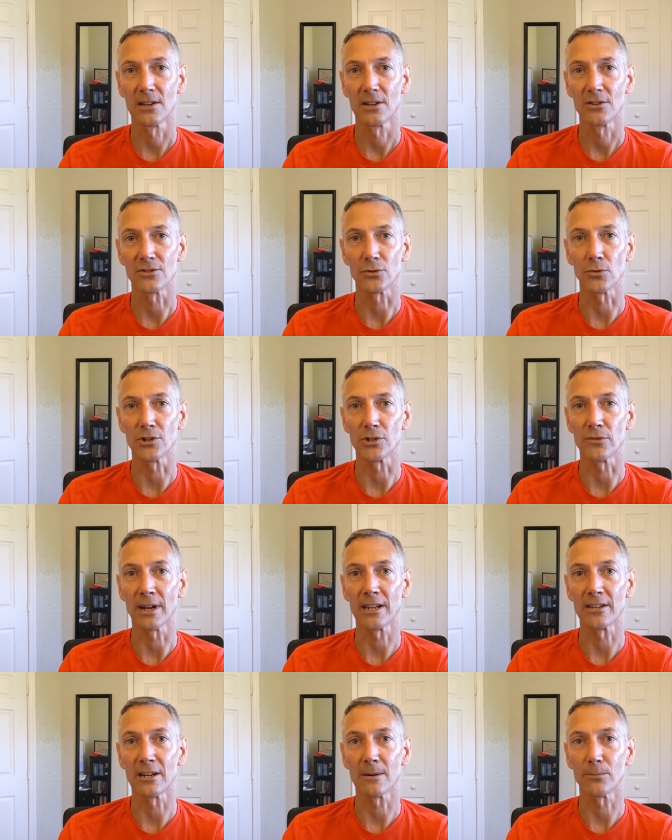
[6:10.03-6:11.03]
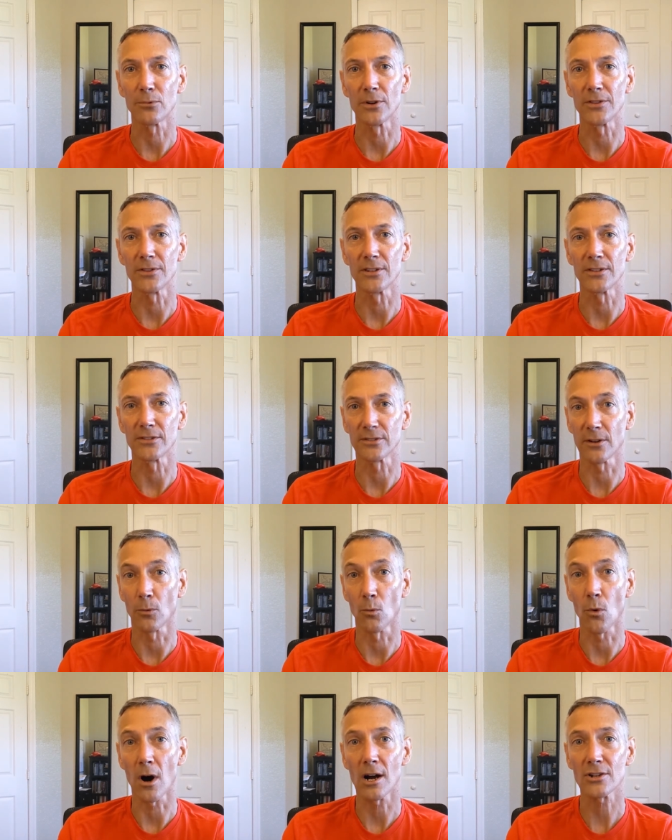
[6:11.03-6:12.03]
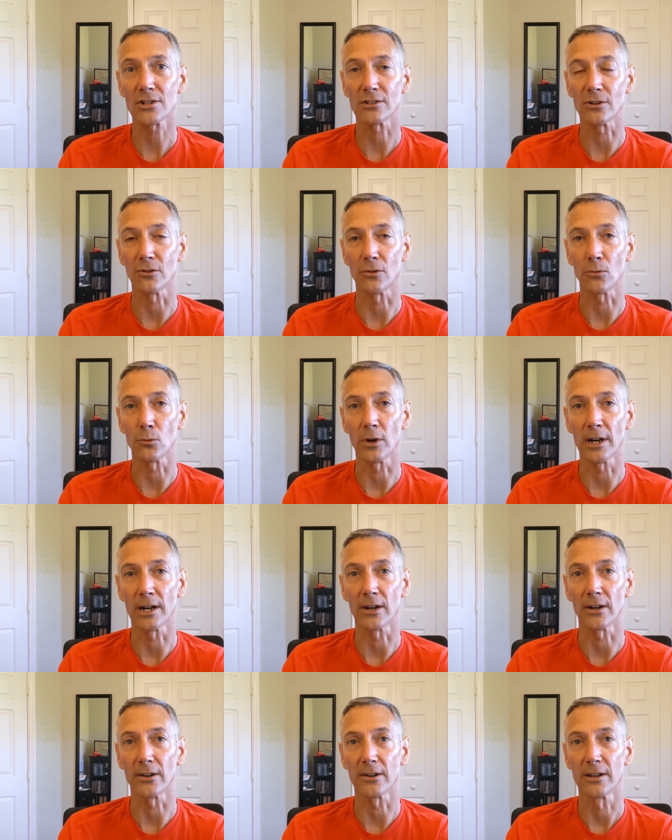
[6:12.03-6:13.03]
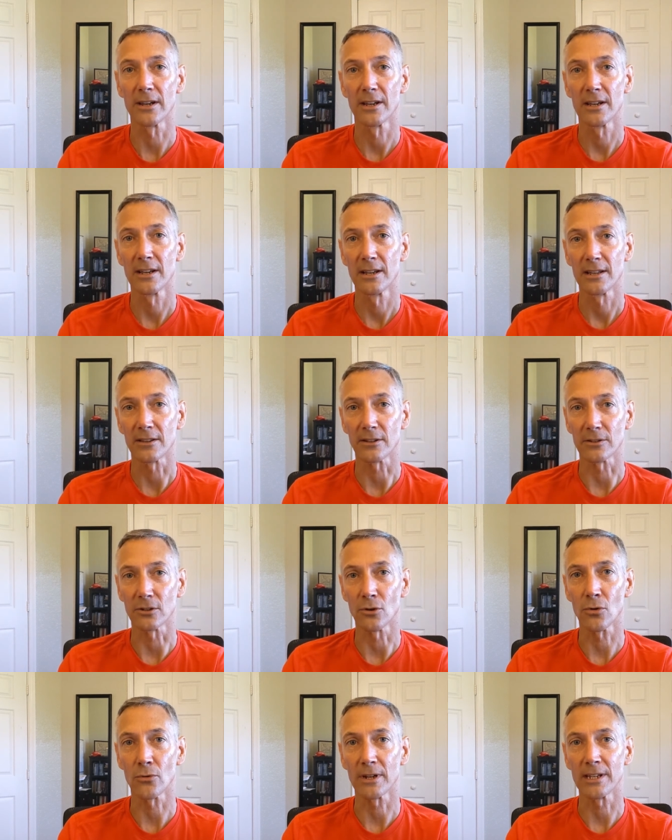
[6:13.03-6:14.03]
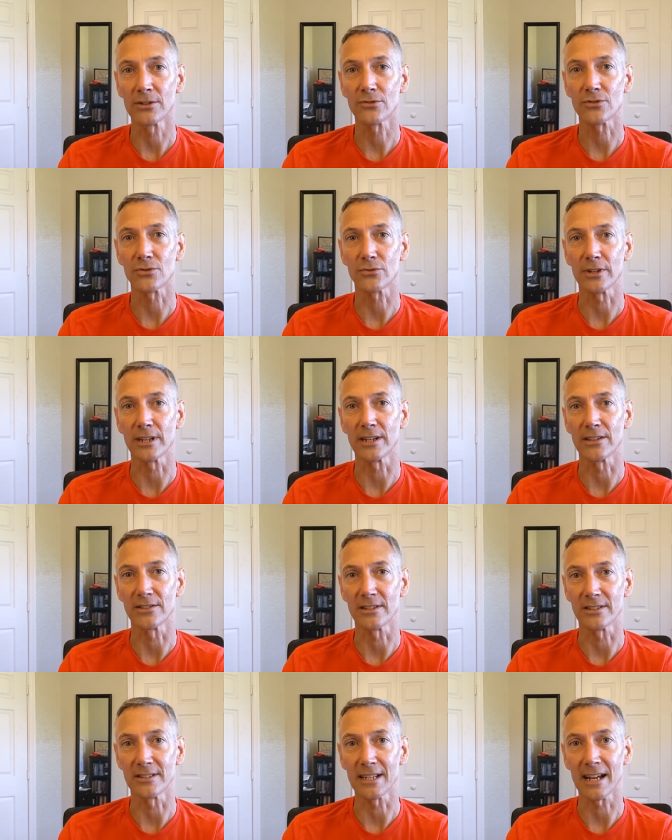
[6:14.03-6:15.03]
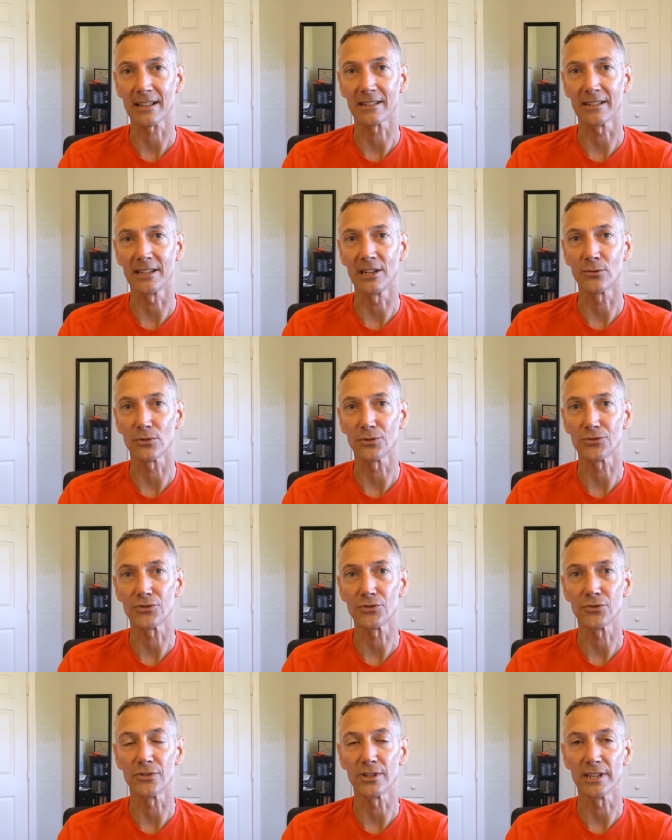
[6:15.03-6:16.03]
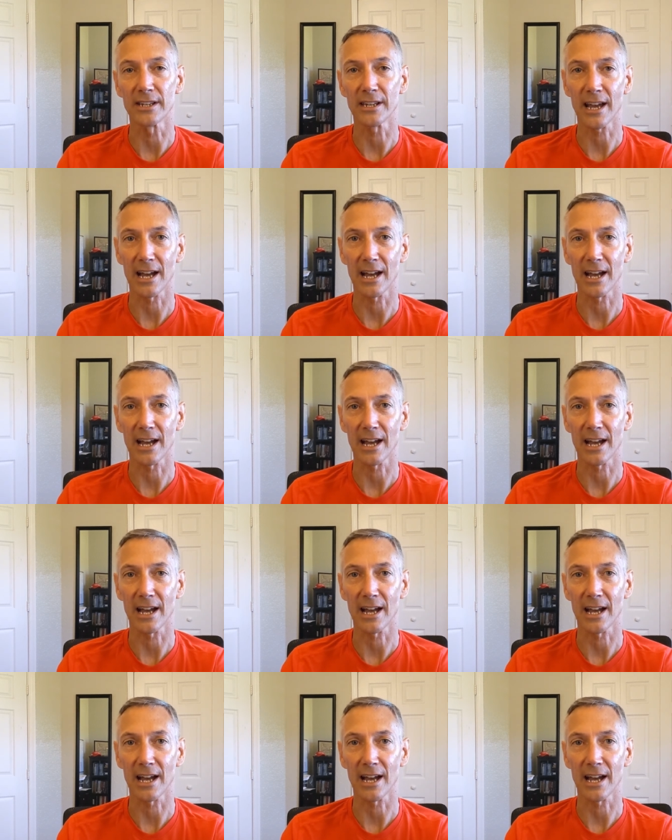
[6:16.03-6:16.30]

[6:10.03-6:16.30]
So what you end up with is a wash loan where the loan interest rate is exactly equal to the